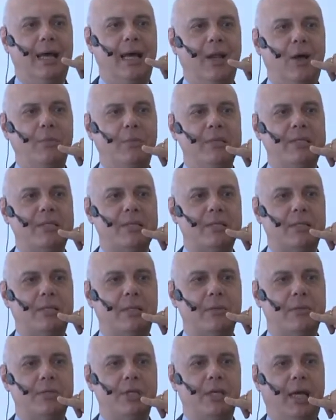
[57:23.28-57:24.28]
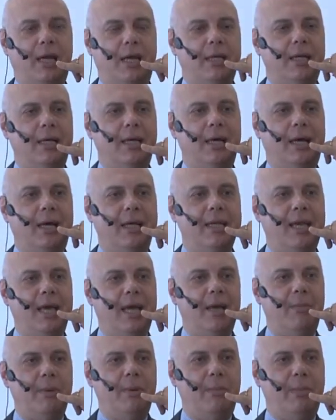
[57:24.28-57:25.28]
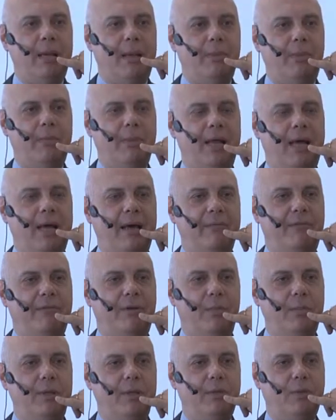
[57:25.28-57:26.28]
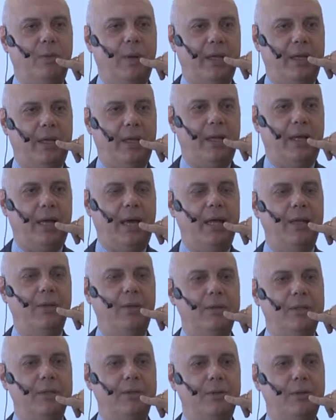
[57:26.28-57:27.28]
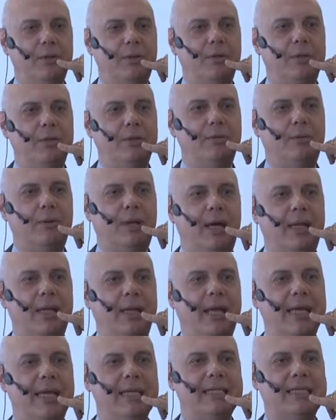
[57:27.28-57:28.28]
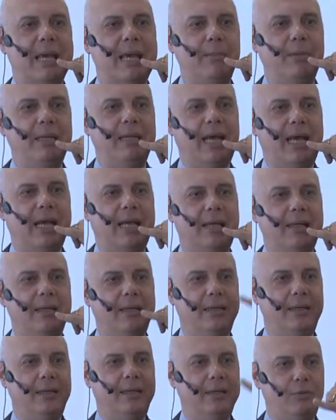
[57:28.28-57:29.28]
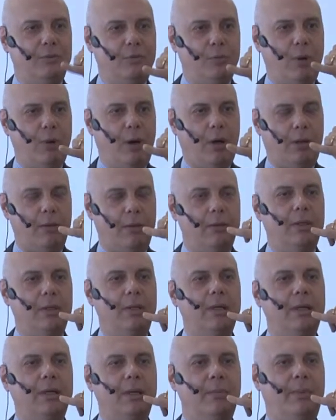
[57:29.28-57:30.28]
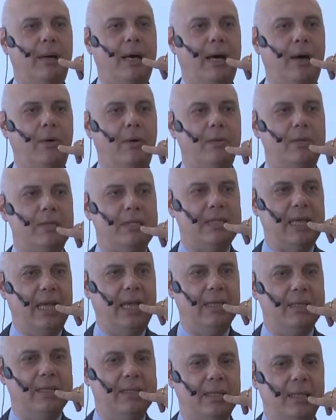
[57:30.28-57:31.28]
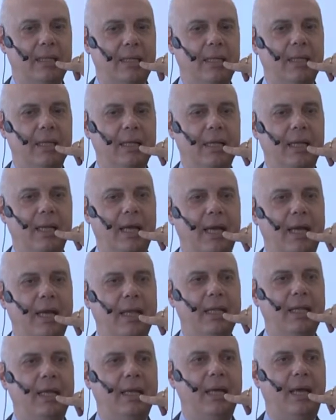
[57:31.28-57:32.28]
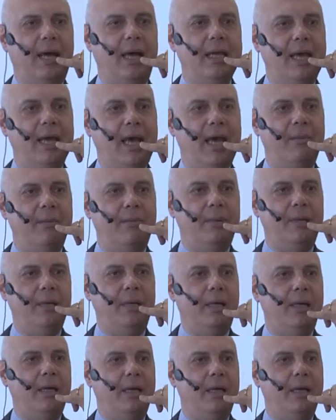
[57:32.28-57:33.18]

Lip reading: "Hello, Mr. Santalucia. I am blah, blah, blah from Lithuania. I know that you are going to run a seminar tomorrow about sales, and I am